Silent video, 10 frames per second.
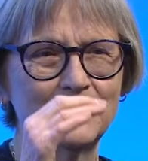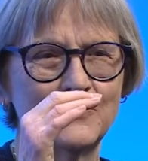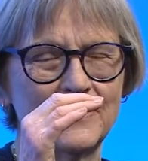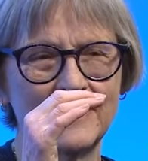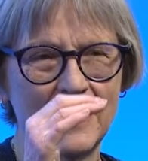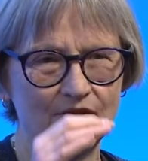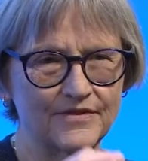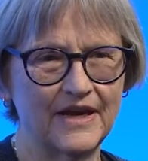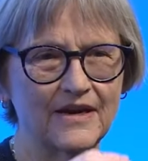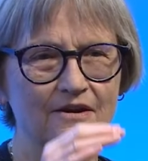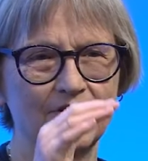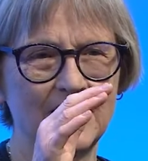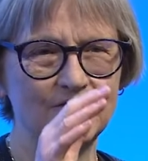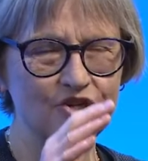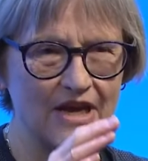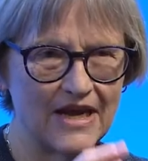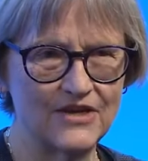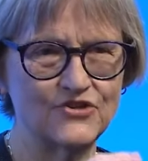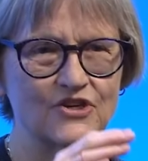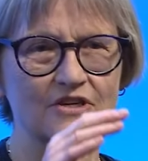with healthcare and
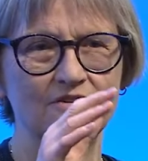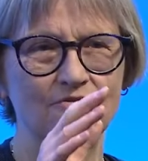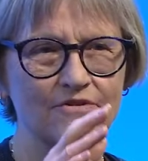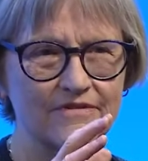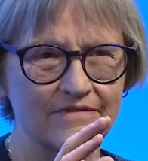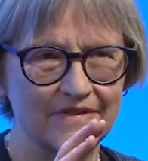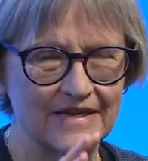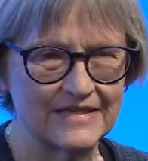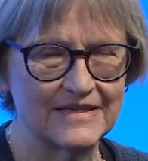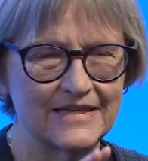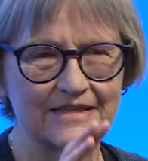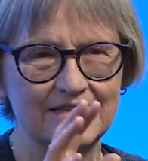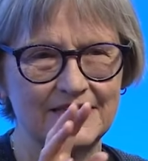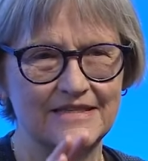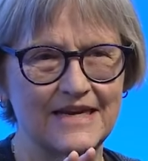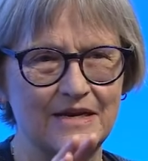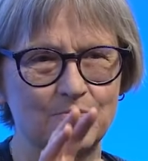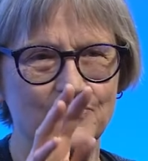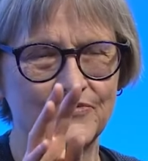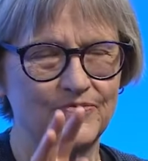education and all the things that the
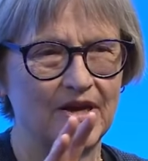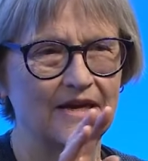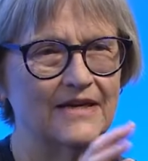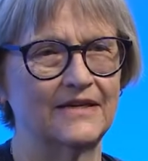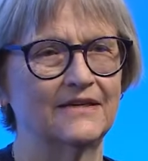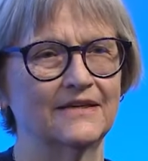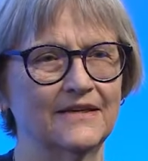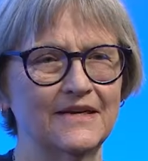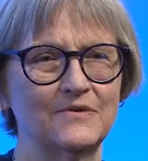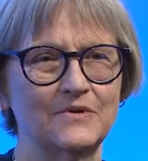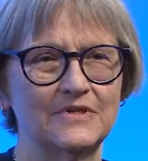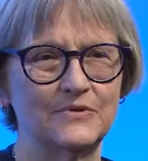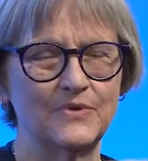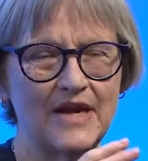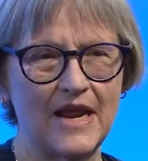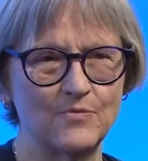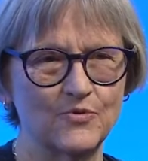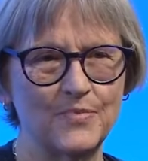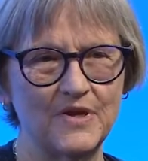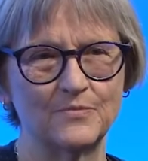state provided, to enable
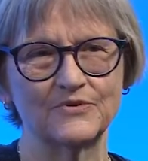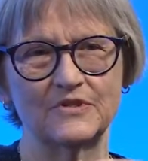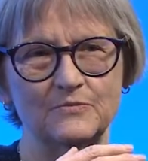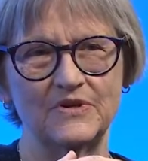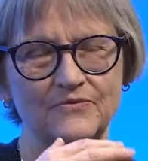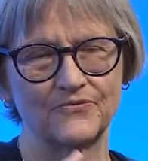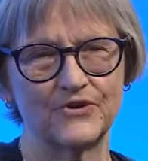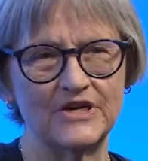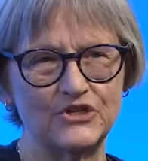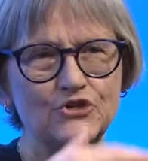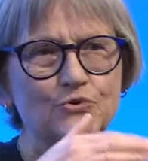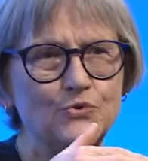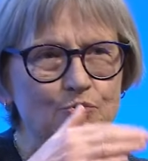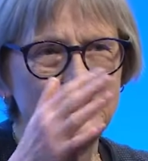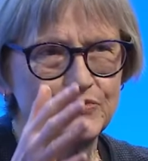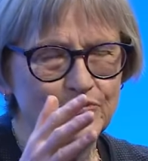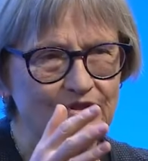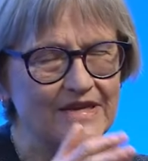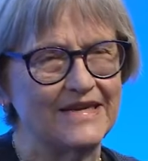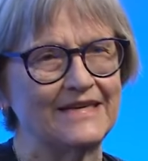people to be free to do
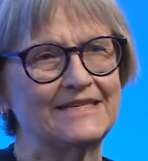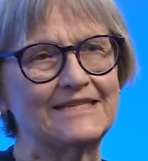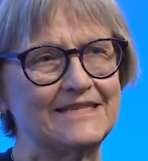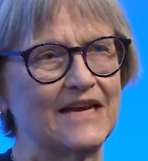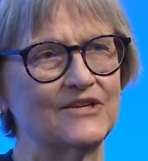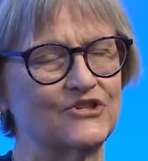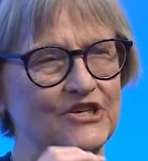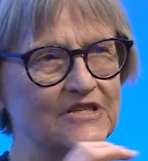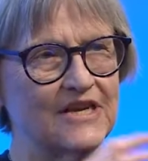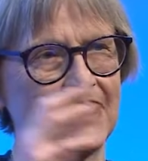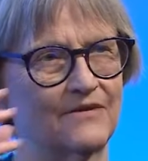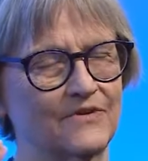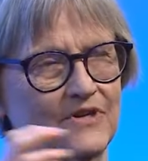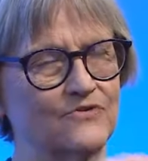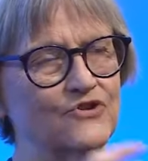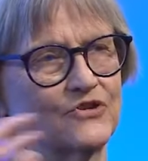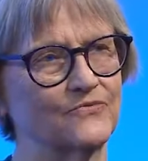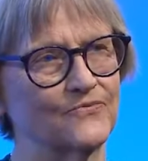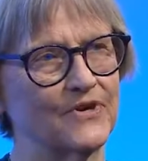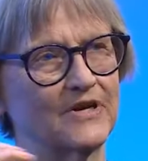things, not just have a notion of
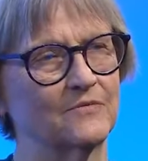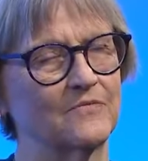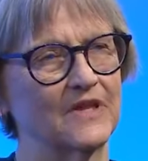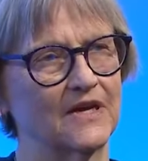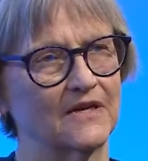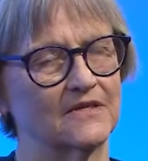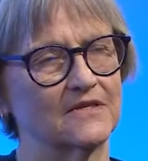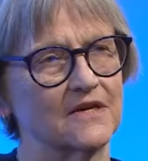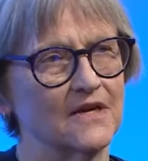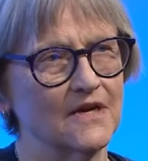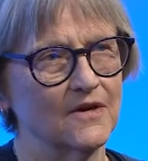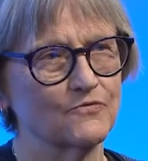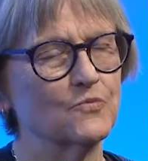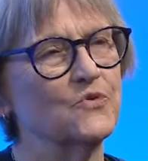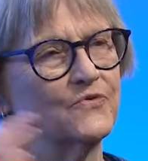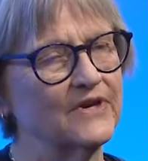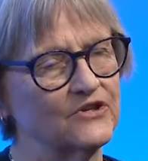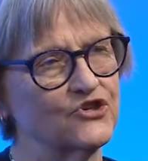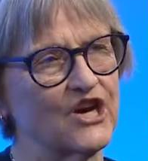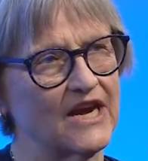freedom that is removing
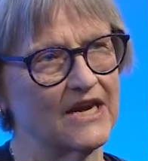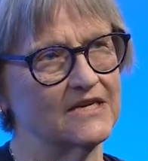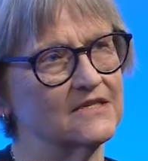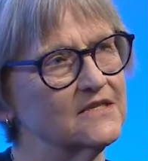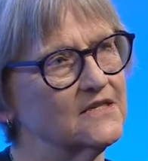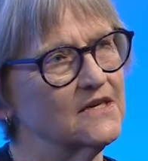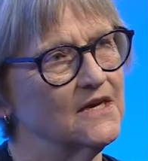chains.